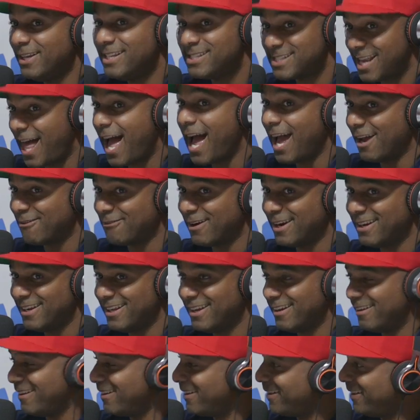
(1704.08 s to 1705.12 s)
He's lying right
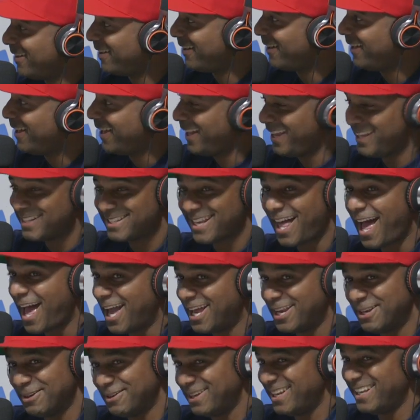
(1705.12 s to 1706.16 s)
now. He's lying.